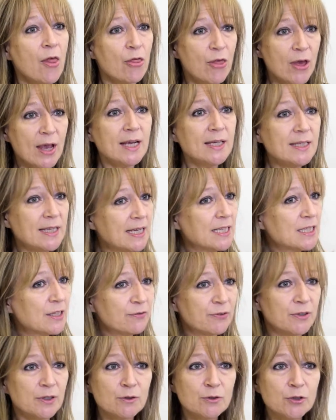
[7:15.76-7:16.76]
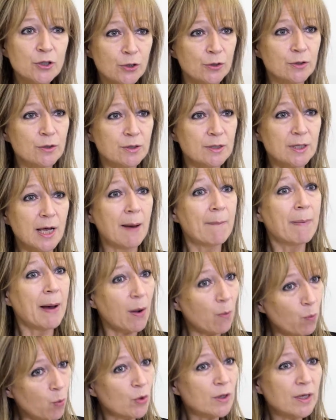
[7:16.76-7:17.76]
They need to feel good
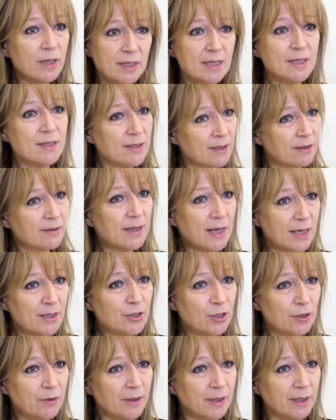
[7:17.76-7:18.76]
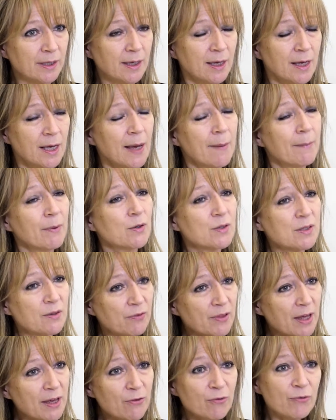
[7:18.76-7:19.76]
about what it is that they're doing. Because
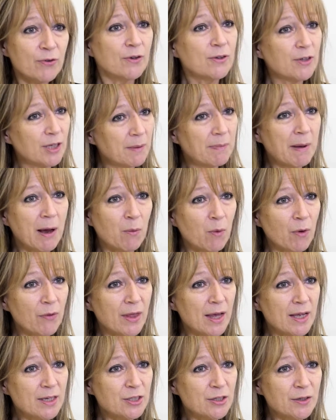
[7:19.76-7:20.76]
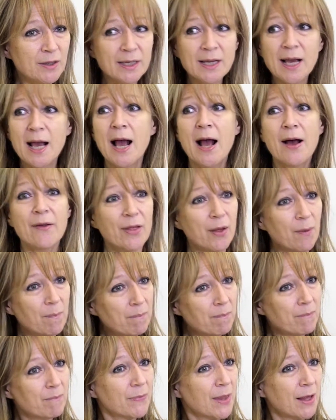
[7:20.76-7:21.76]
if they feel good about what they're doing,
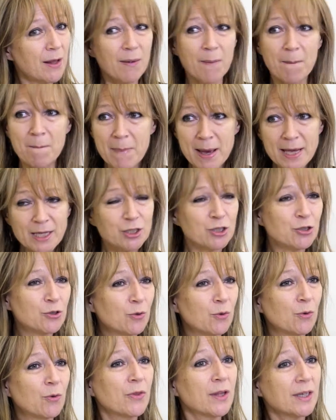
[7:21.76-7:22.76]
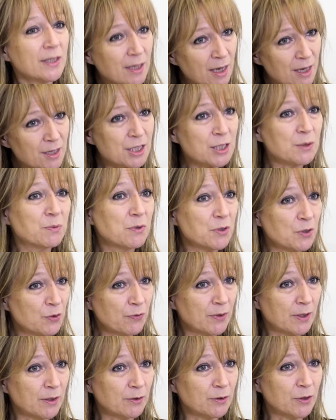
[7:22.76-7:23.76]
they'll make sure that customers
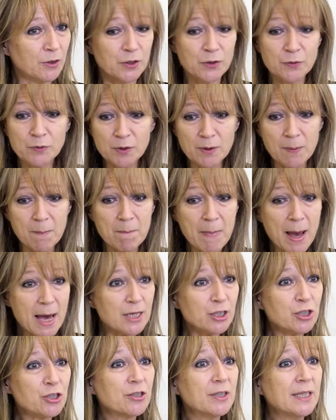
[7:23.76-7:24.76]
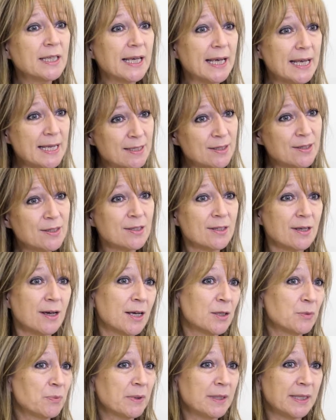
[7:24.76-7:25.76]
feel good. You've got to match the
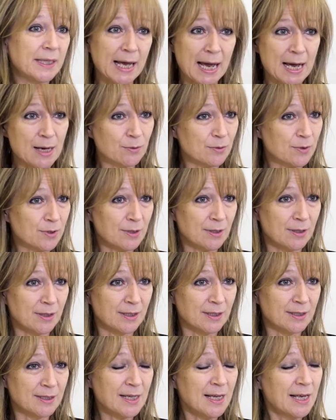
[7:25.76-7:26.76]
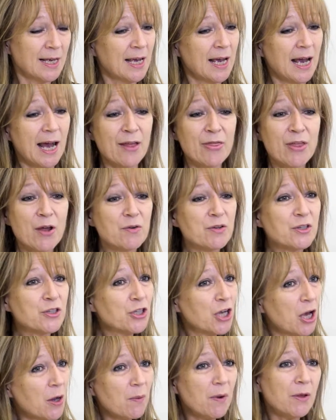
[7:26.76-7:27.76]
inside with the outside. And there is
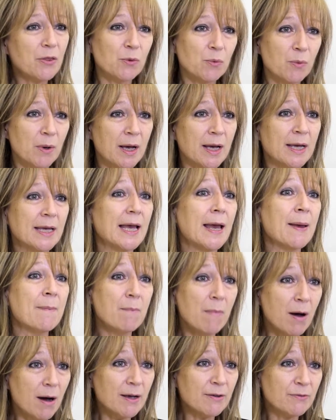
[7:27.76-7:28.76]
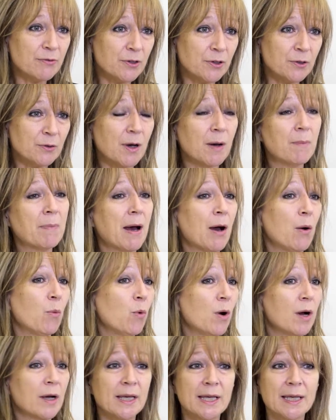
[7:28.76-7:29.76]
no other way, in my view, about
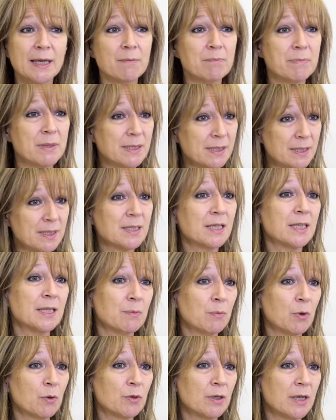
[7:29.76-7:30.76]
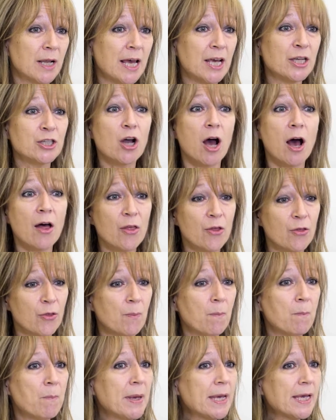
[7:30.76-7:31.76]
working in business in the modern age other
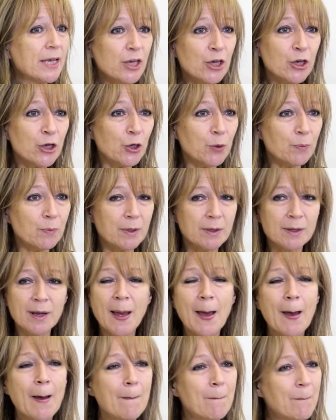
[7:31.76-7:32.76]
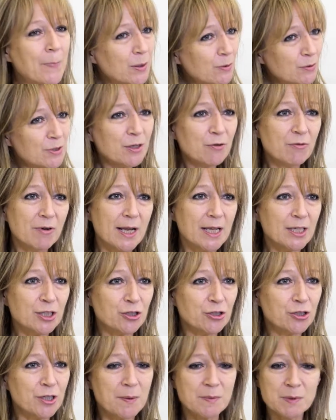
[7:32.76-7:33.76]
than being human, building
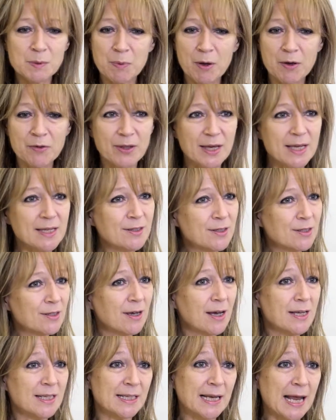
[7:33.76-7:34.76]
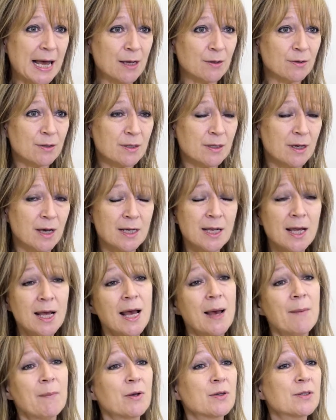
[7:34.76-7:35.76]
relationships both inside and outside,
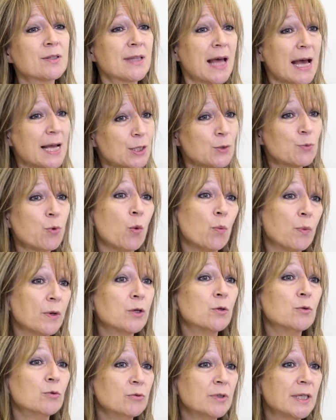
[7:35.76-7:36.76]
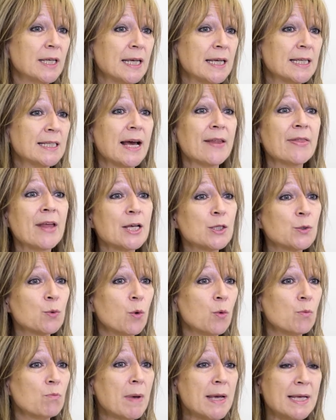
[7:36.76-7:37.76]
because that's what we all need and that's
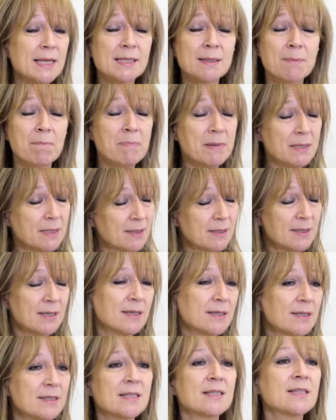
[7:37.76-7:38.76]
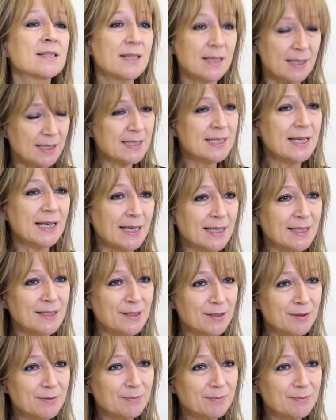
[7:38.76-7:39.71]
what makes businesses to succeed.